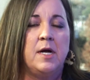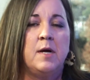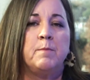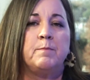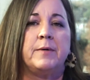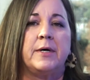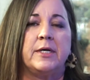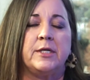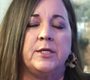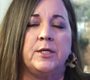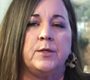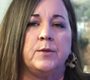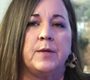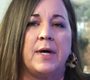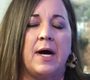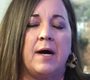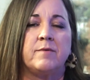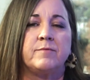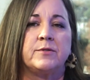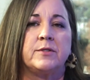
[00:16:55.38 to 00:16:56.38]
but you
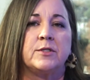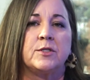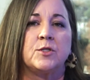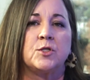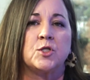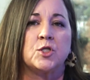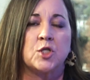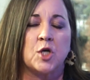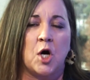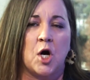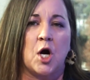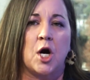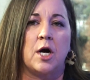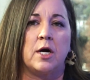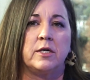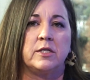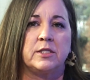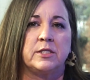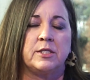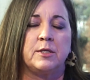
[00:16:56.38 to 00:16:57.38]
have to
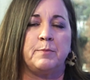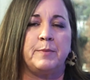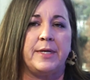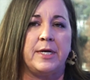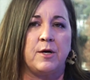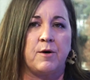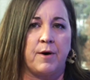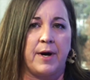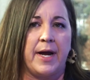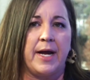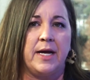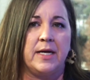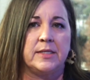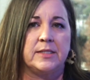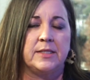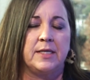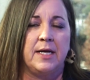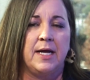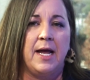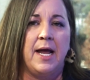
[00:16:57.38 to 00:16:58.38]
start to be
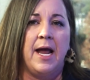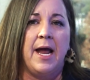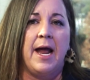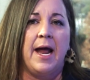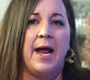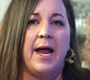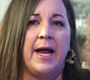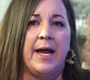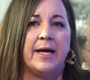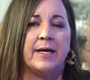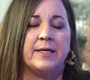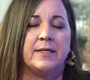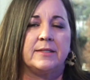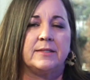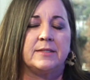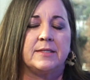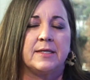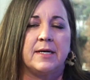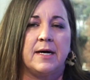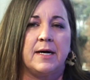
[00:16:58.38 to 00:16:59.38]
great.
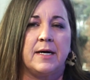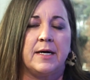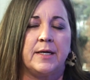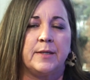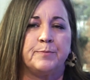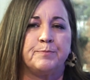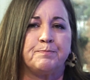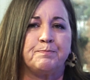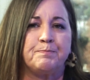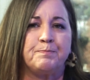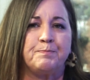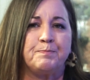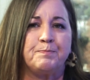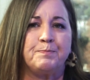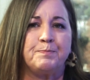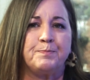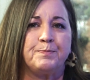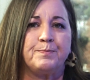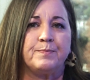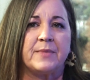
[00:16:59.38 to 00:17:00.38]
And
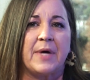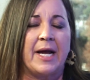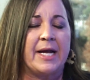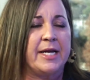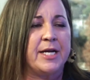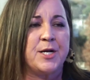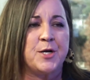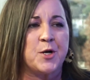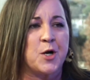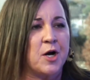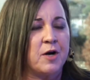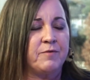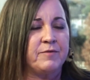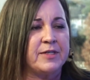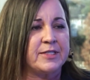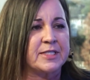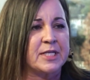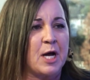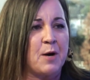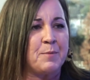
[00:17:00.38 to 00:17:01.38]
I get
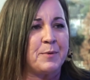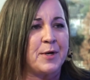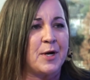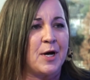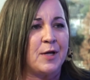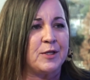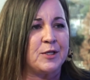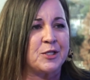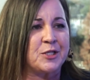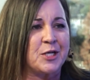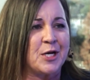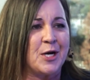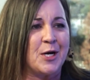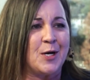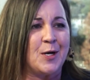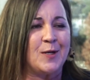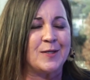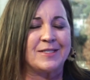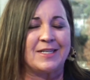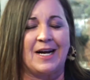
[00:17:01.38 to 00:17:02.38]
nervous coming on the
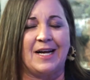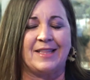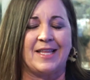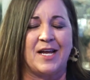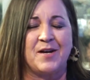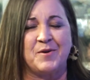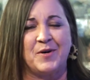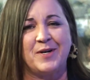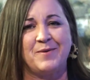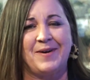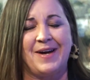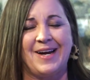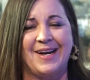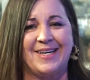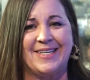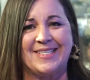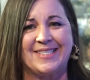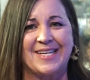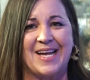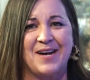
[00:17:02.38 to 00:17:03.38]
shows, and I think, what am I going
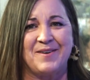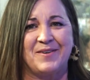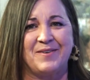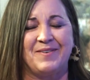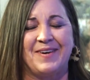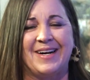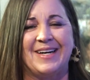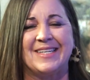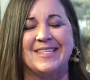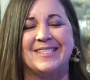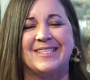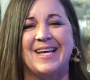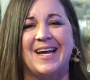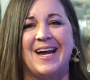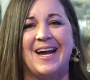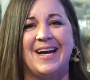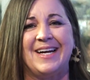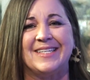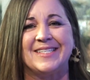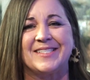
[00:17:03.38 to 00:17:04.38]
to say? What am I going to
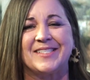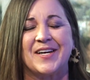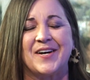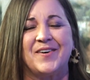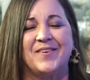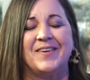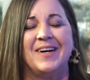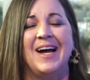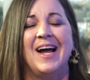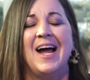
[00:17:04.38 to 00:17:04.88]
say? And so